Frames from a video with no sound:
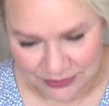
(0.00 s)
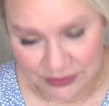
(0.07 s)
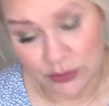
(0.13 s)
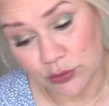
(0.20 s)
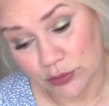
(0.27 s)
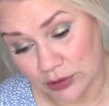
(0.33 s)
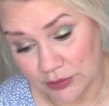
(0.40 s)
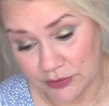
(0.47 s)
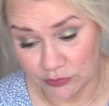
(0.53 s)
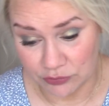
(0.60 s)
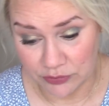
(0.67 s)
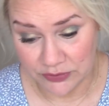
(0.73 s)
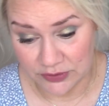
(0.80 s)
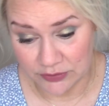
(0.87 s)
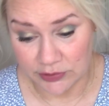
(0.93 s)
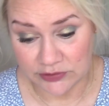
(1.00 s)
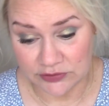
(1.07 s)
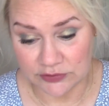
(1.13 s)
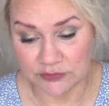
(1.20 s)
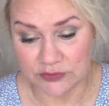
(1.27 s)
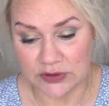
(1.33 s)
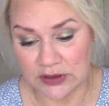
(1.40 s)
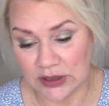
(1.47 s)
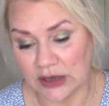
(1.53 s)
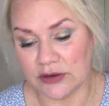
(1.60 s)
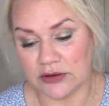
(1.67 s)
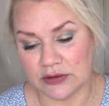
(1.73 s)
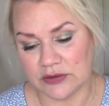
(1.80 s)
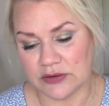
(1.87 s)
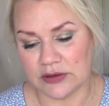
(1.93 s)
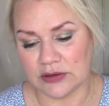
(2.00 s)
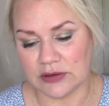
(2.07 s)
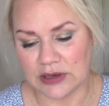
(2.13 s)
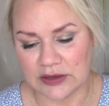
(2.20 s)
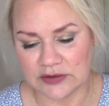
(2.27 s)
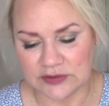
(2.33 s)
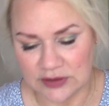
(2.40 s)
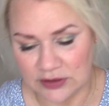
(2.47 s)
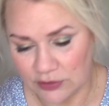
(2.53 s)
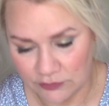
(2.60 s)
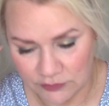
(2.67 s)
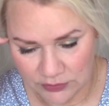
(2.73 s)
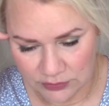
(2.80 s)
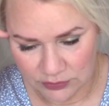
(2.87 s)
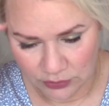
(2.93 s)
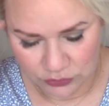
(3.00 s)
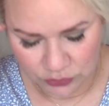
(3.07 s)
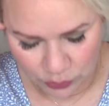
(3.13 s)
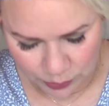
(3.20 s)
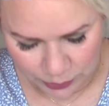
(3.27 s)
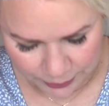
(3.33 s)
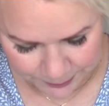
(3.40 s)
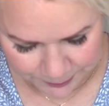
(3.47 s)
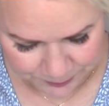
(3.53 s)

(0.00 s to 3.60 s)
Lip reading: or the rest of the year, the last day of October.